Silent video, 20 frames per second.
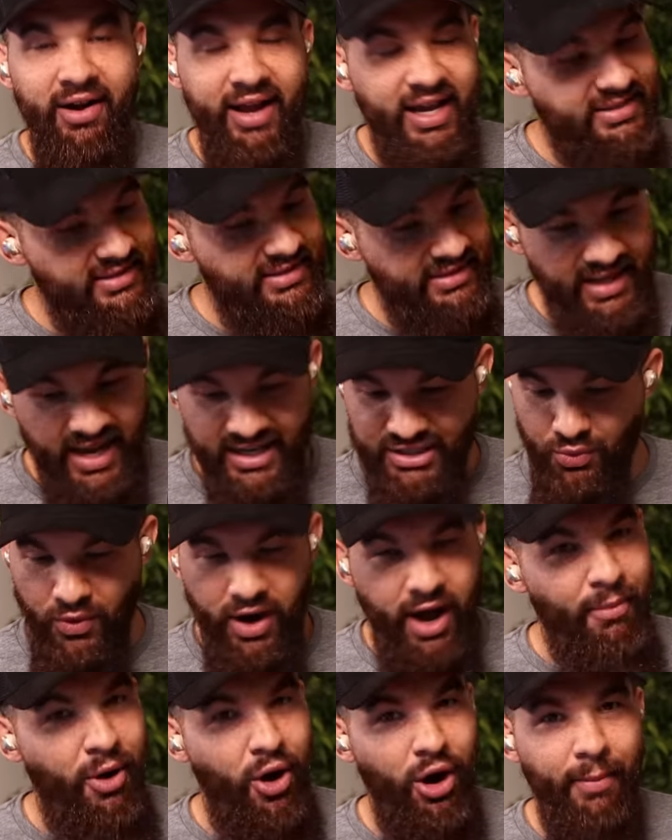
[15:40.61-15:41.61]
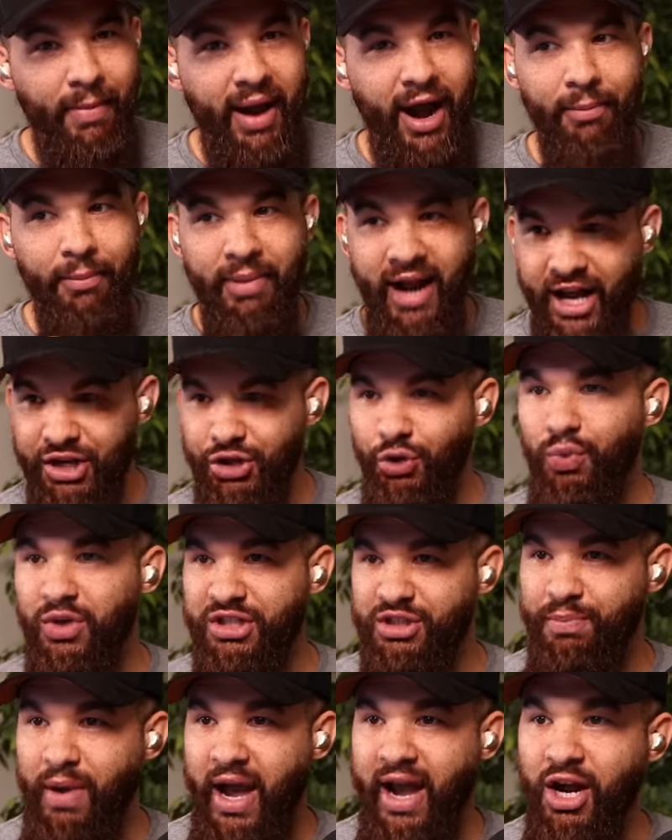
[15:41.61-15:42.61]
That's what I'm all about. But I do
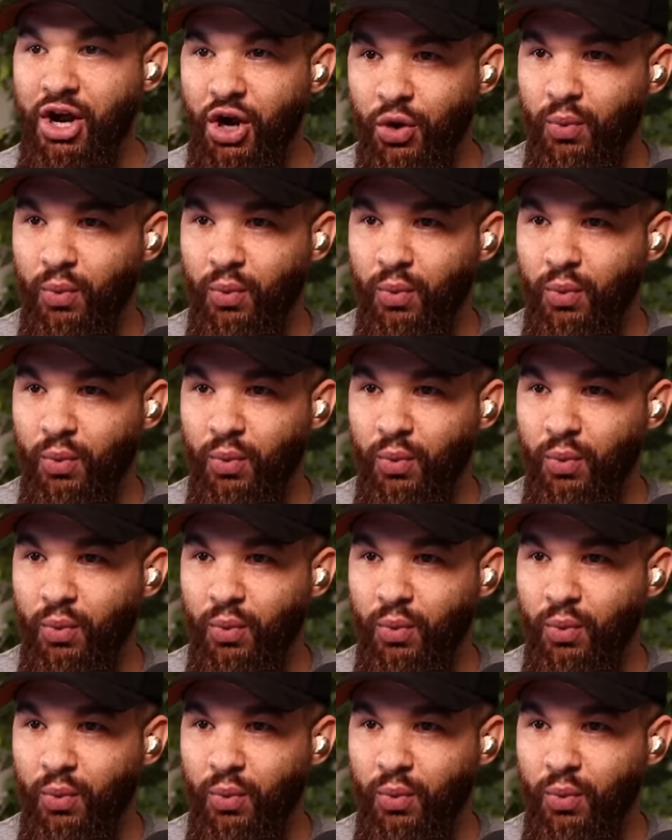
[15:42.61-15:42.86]
respect